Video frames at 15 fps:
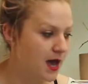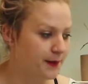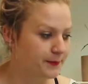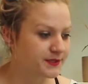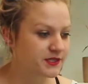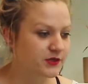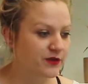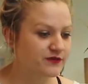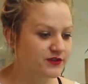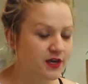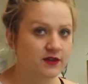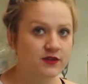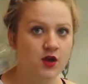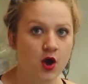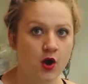So I've
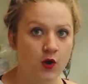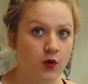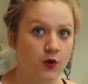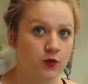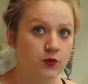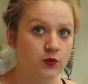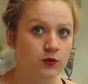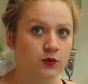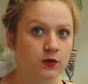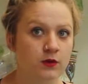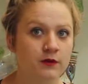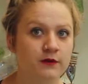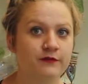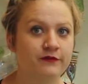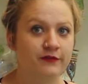done the whole
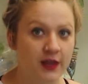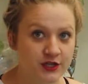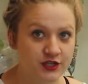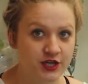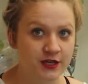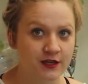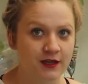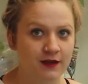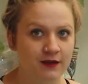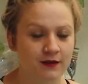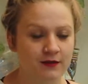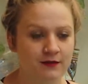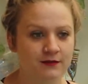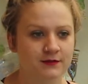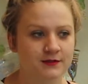
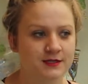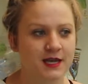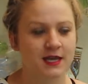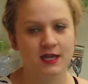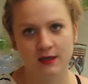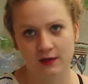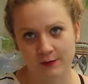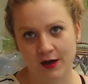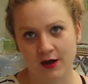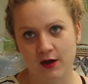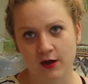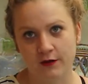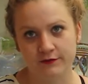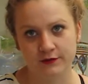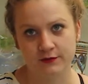flushing, taking them out
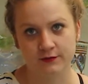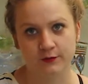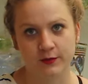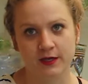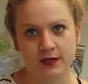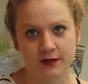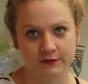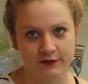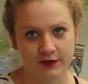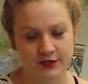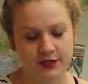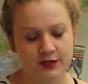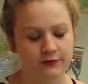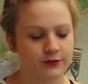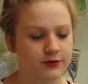after a week and
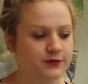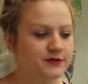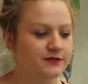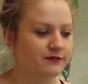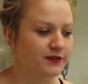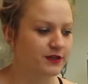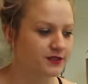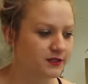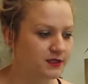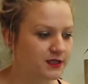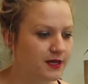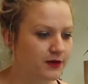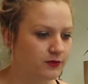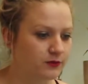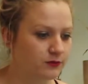flushing the roots and flushing the
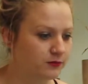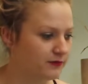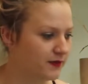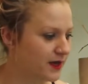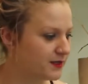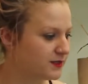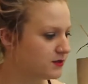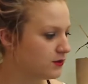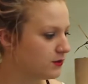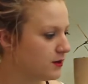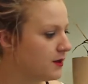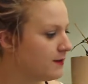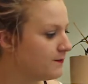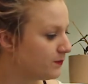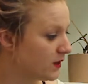Leca and all of that. So
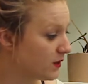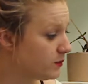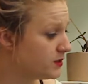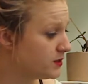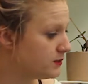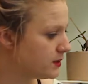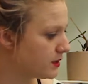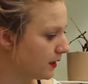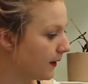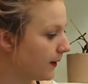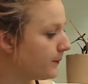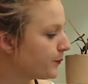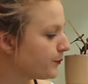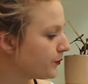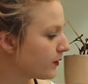I've been doing
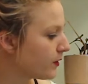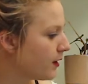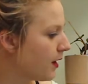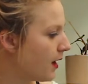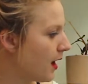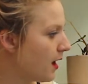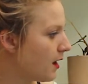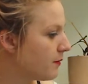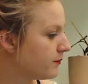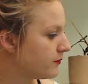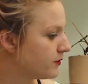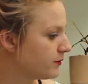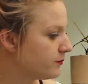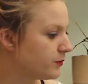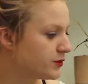that.
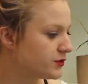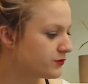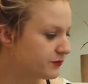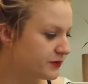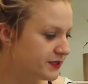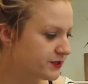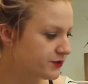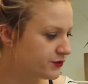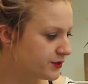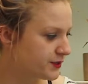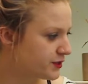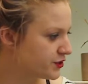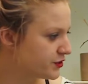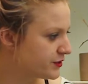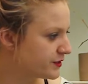The most recent
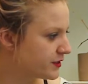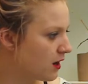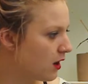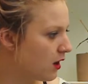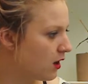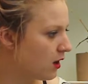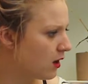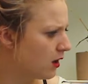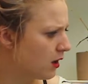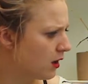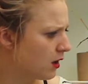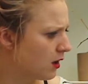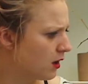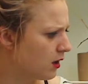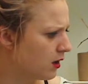transitions
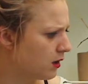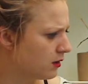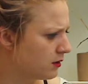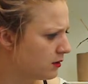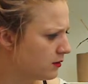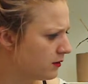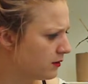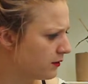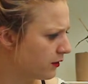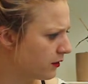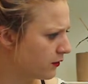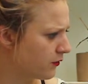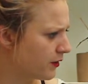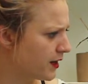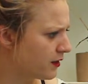are the
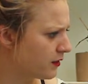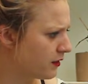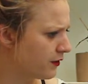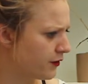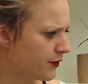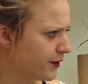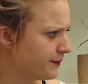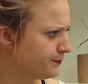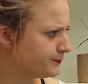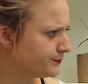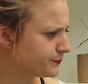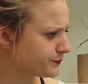3-anthurium.